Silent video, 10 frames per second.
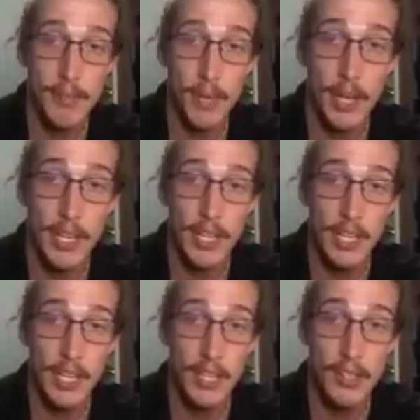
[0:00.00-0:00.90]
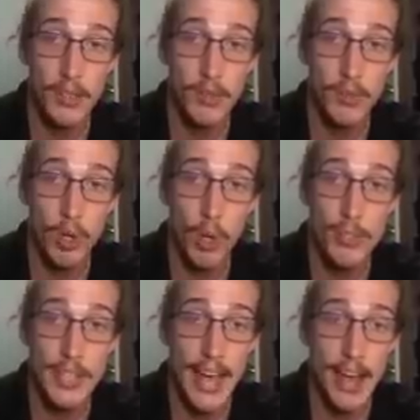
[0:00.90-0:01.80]
but he
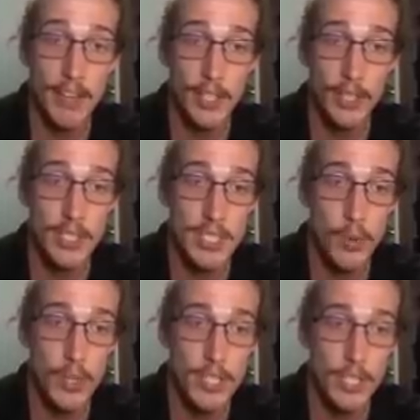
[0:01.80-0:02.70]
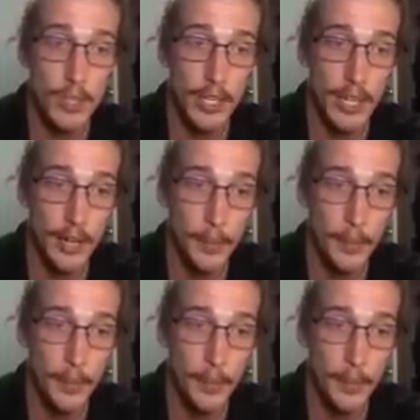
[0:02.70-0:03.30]
rolls out of it. You can see, what's he doing here?